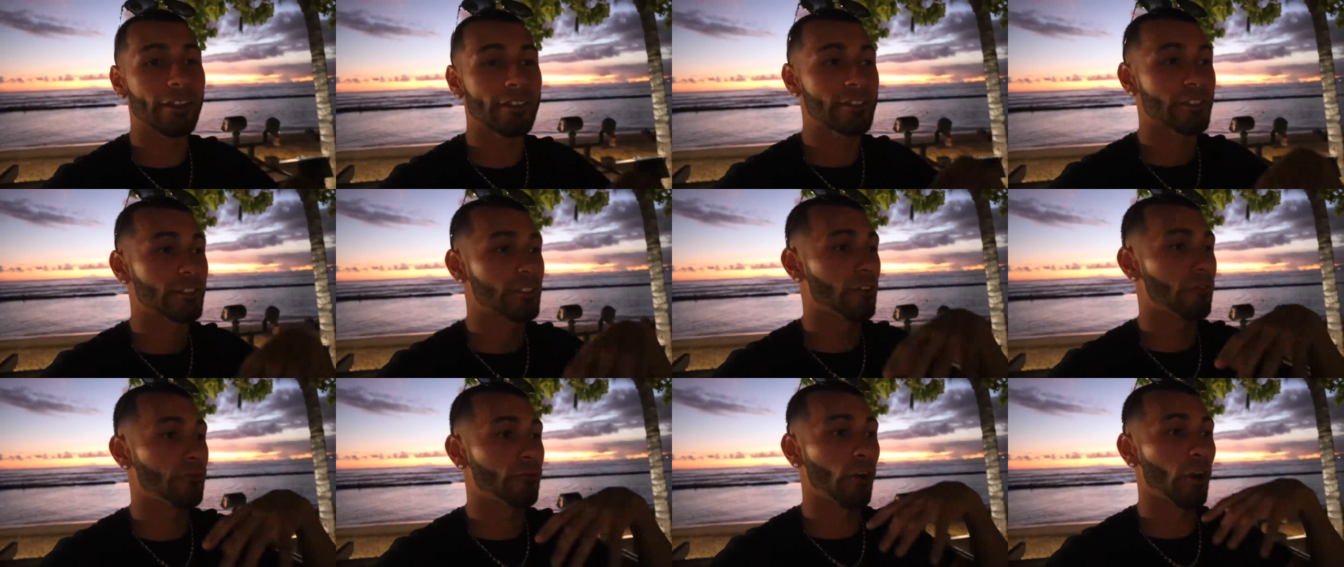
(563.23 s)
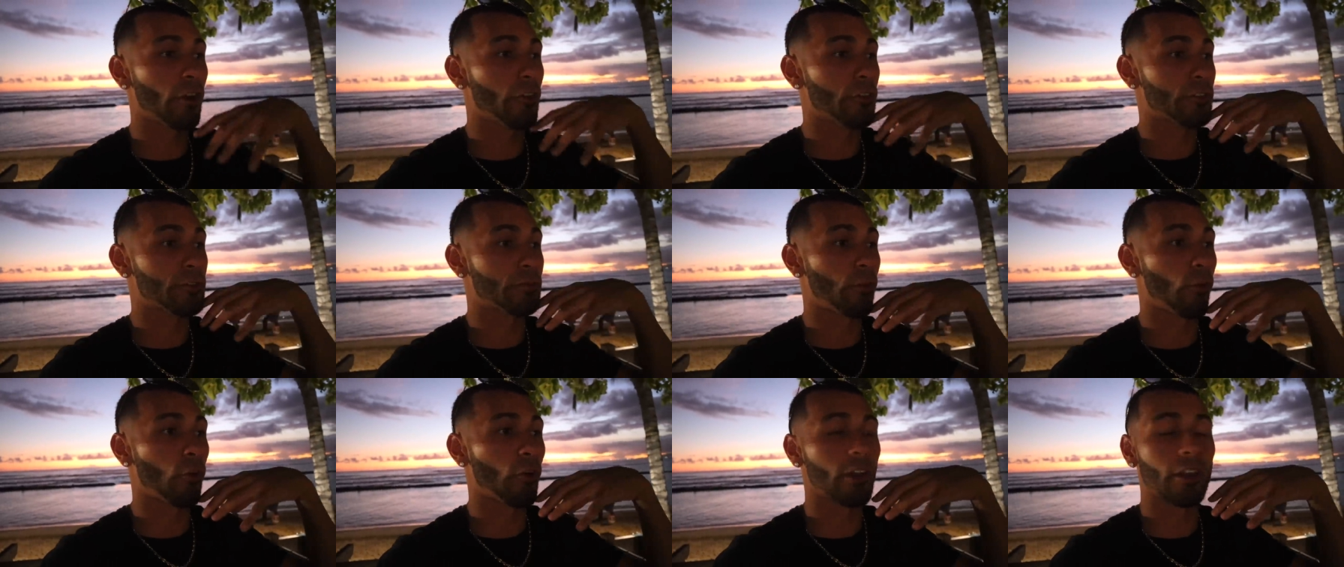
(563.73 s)
This is the
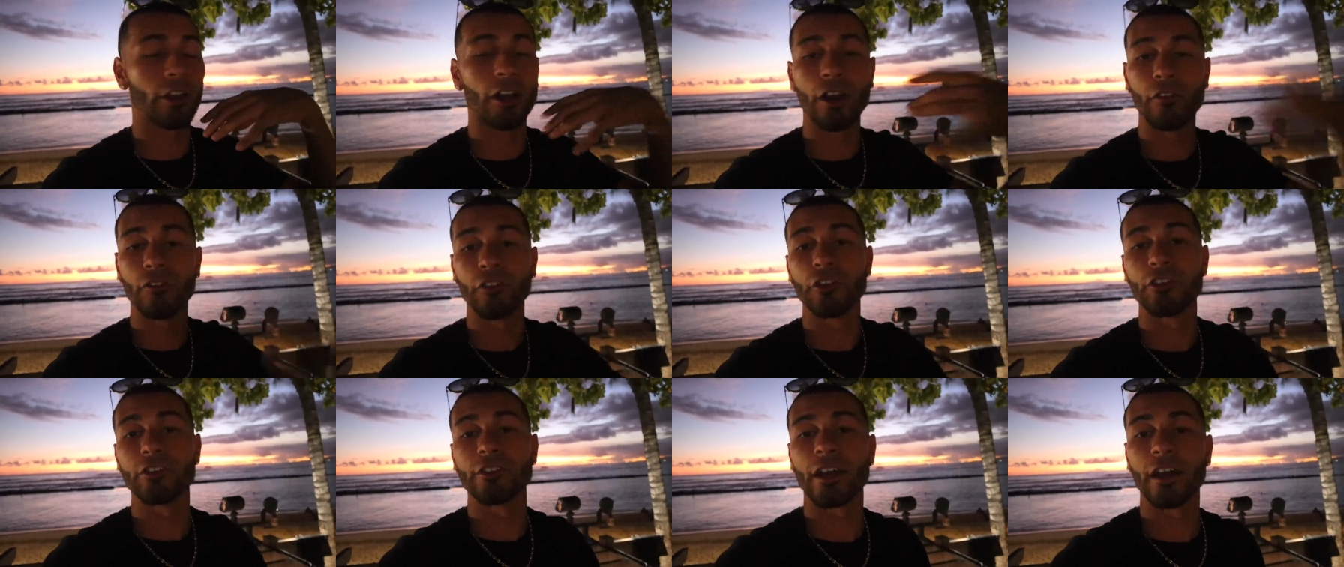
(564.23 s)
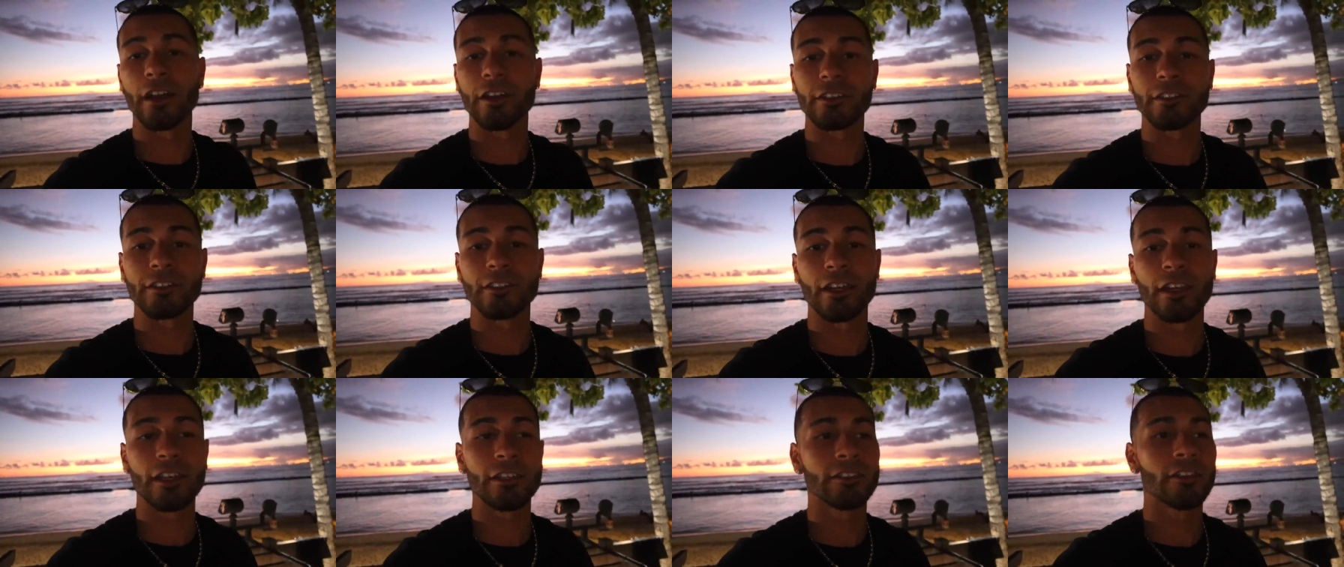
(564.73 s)
farthest point of the United
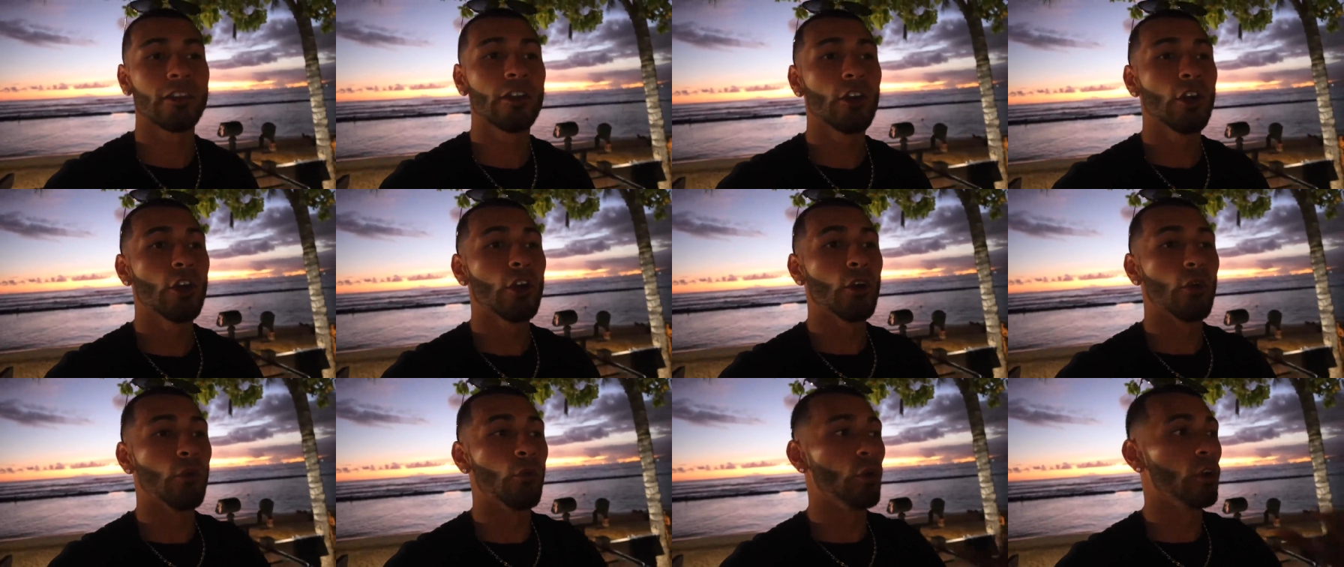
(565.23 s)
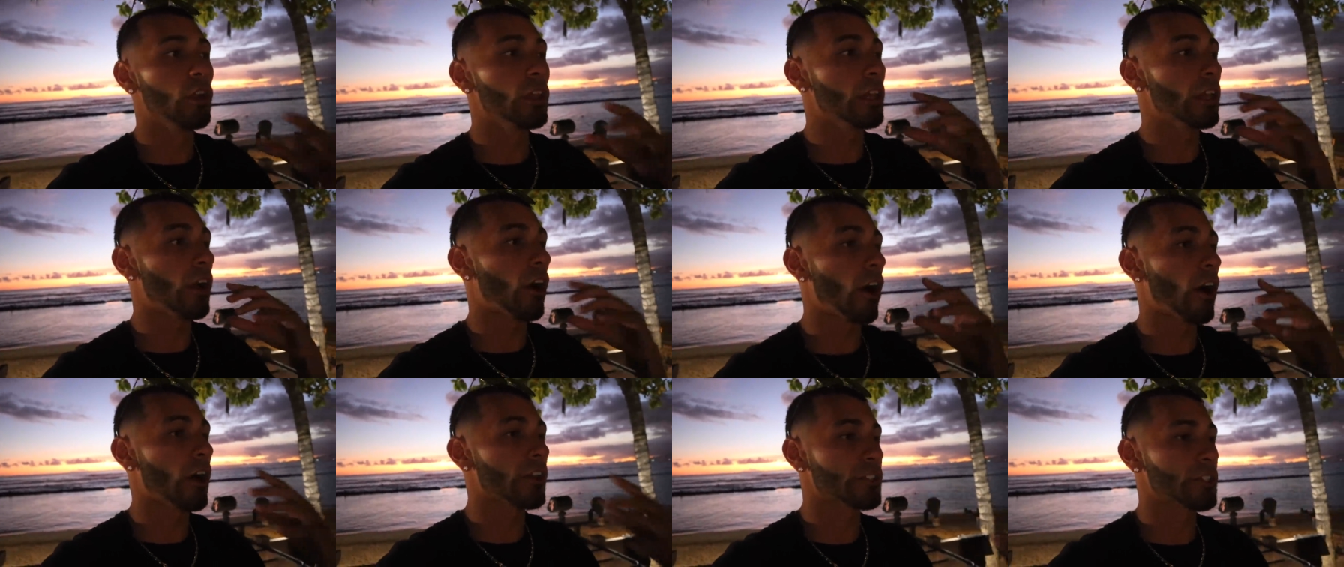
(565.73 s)
States.
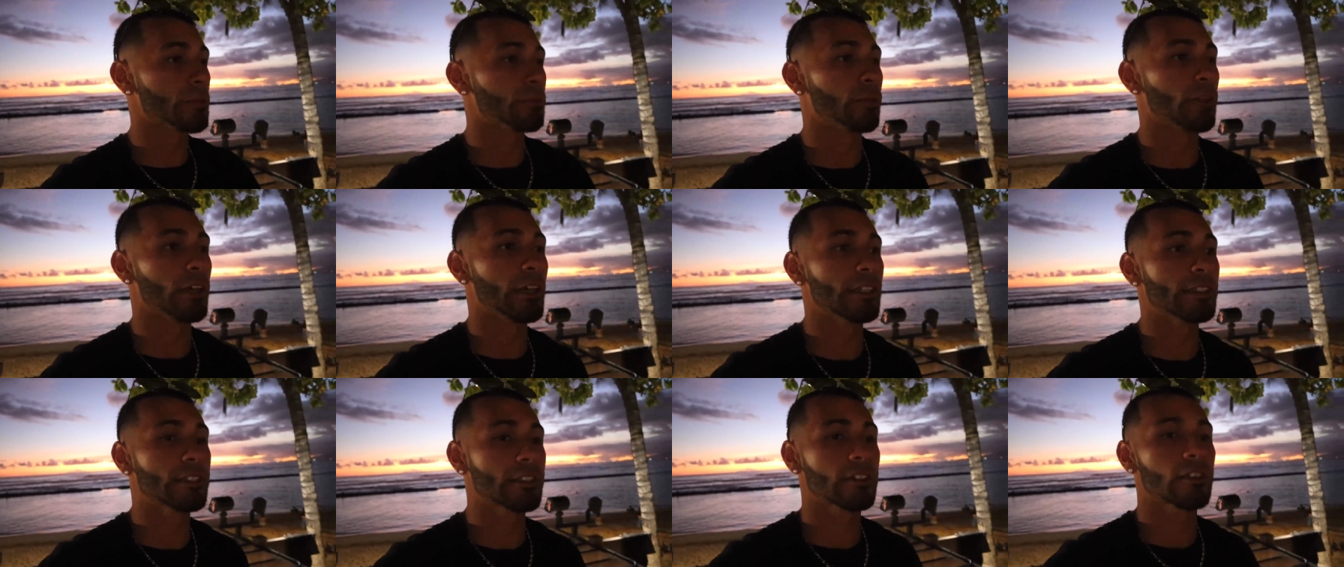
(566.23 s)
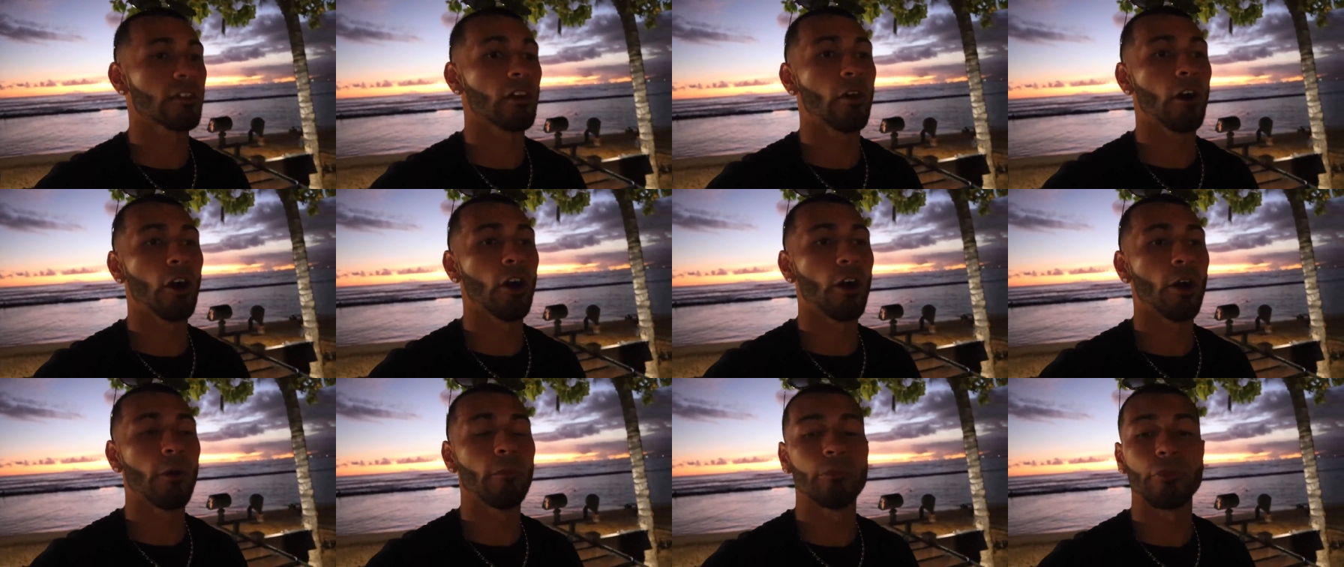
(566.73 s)
Really awesome place.
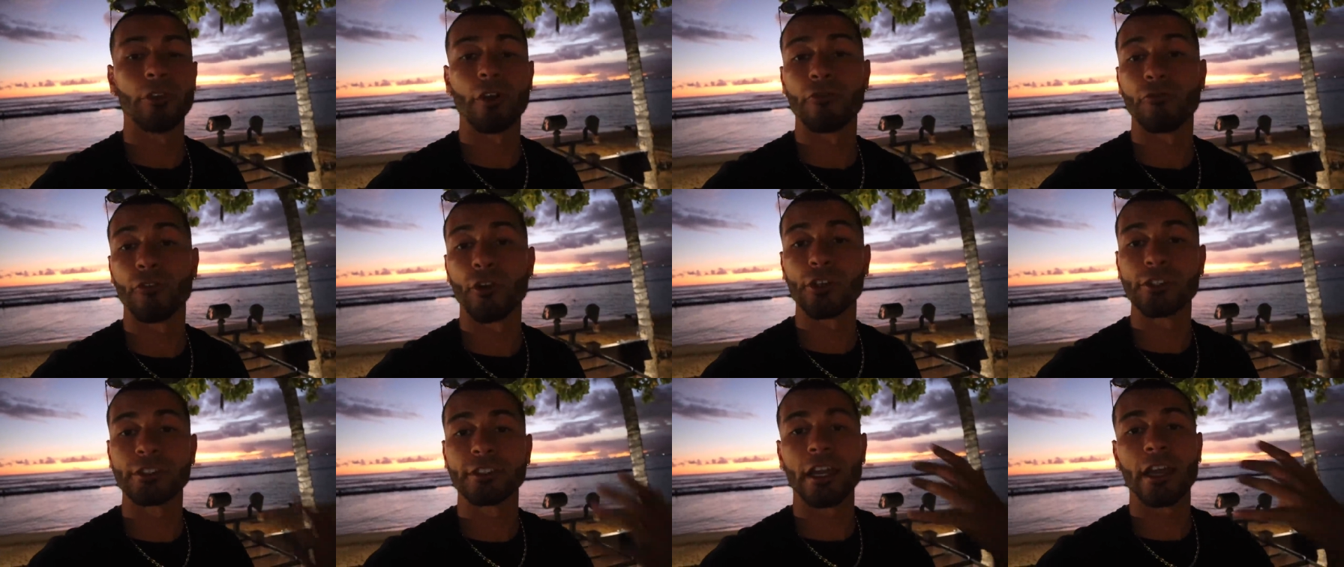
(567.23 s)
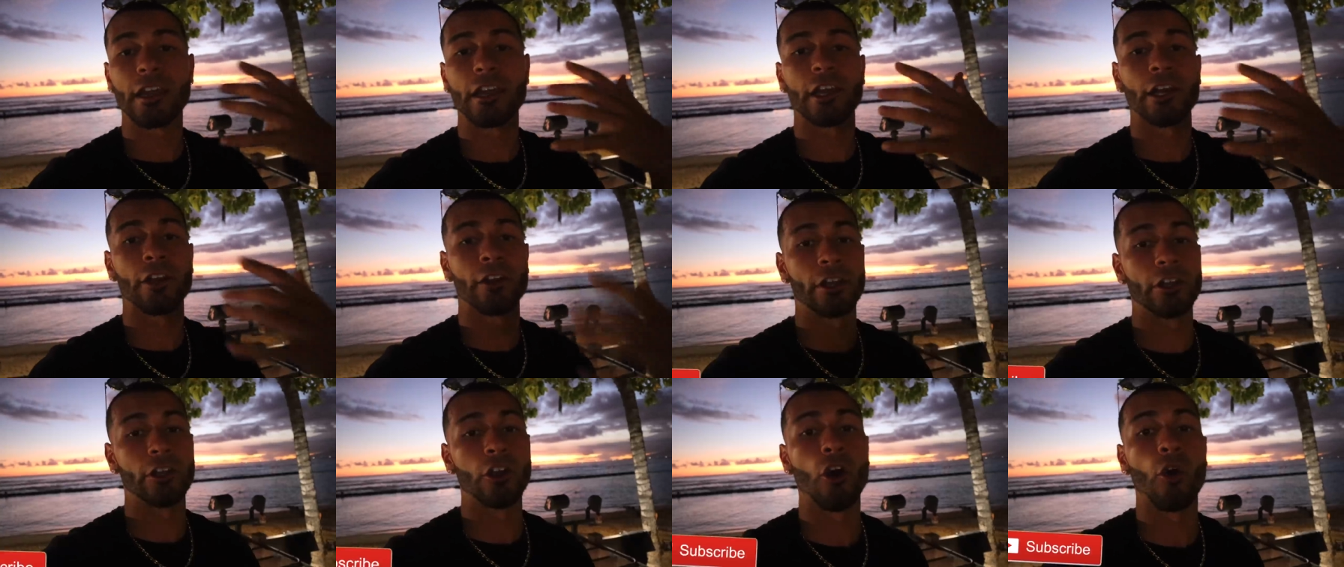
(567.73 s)
Um, the first day
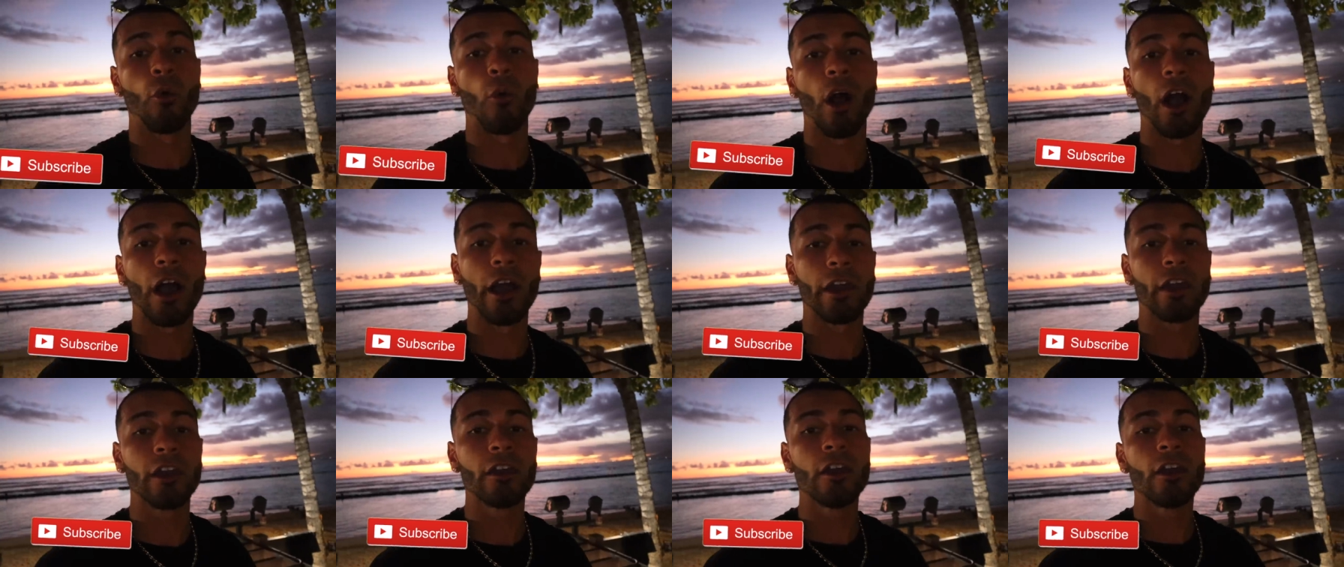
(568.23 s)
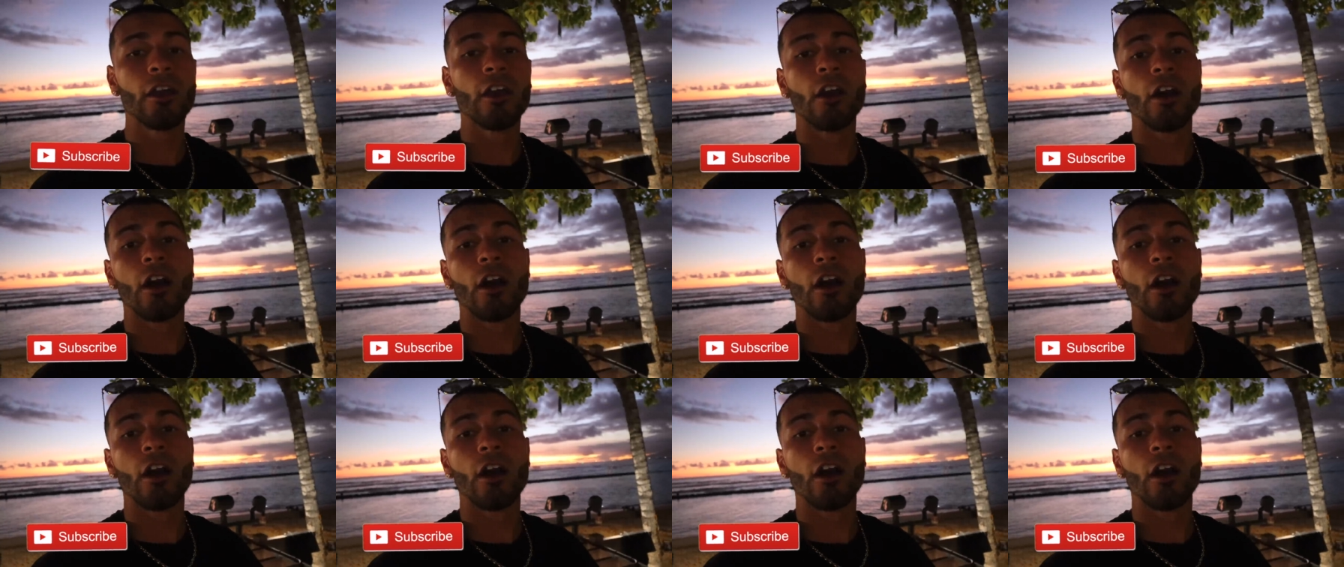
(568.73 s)
here in Hawaii.